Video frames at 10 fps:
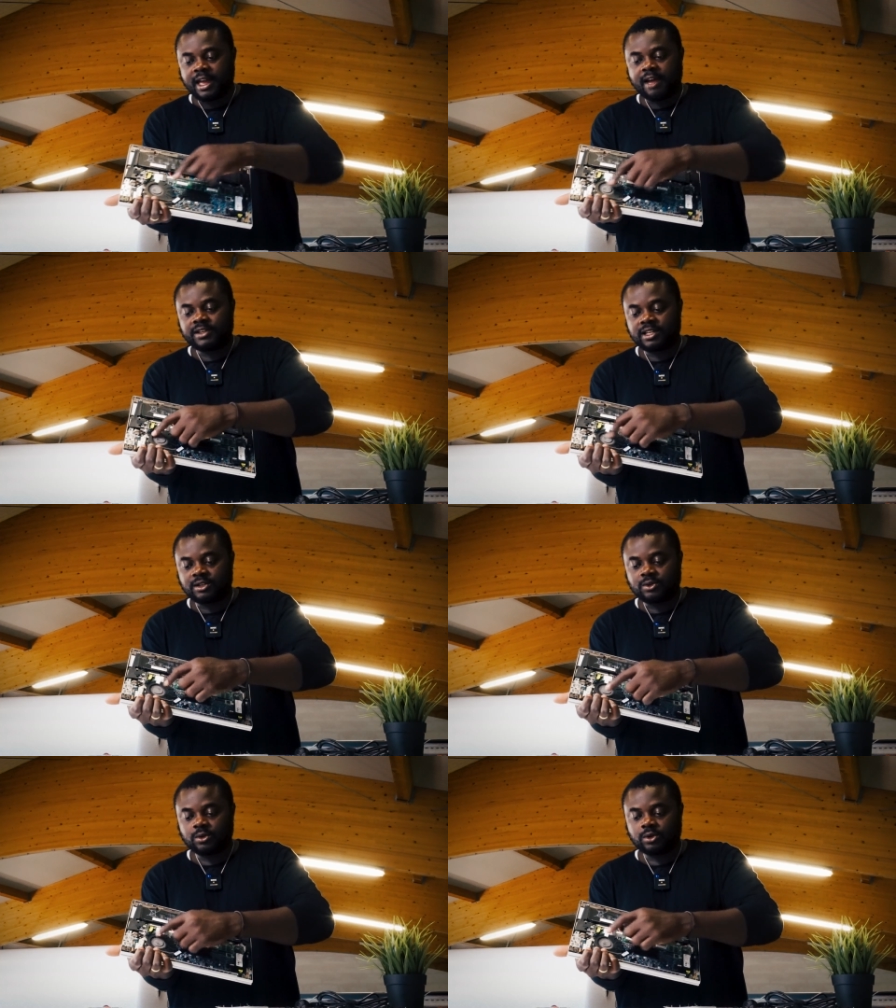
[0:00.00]
Everything is
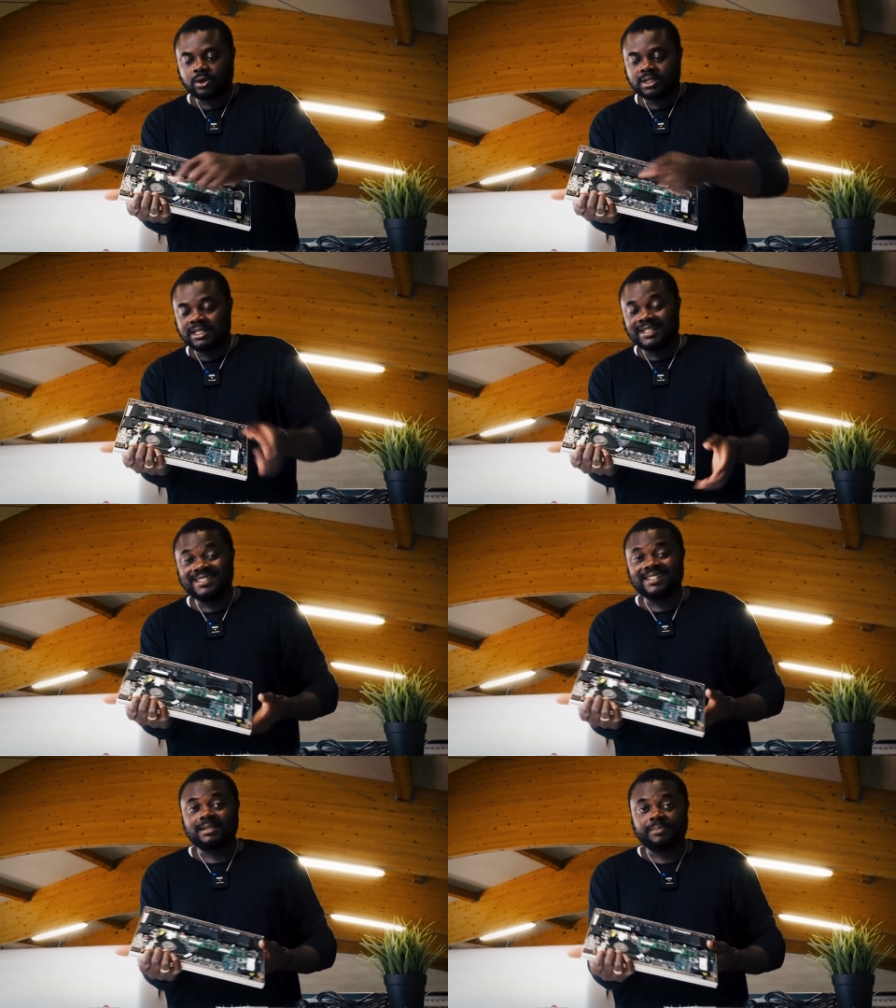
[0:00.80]
so dusty,
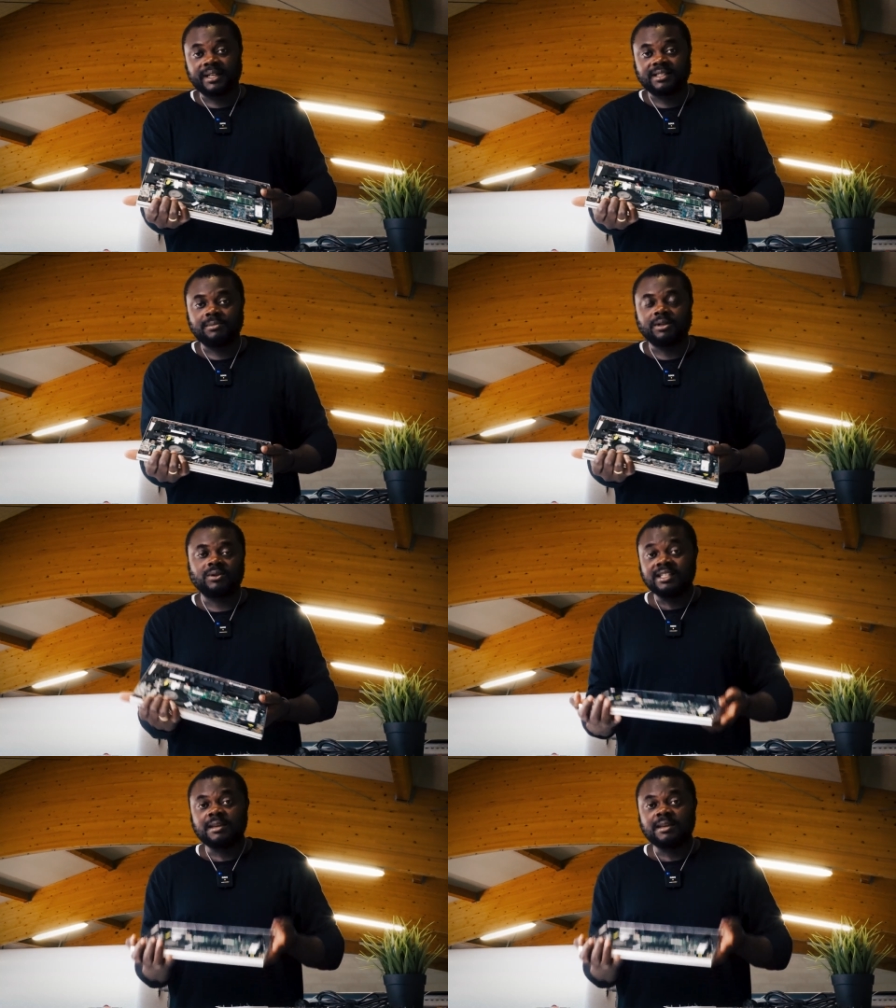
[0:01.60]
is expected because this is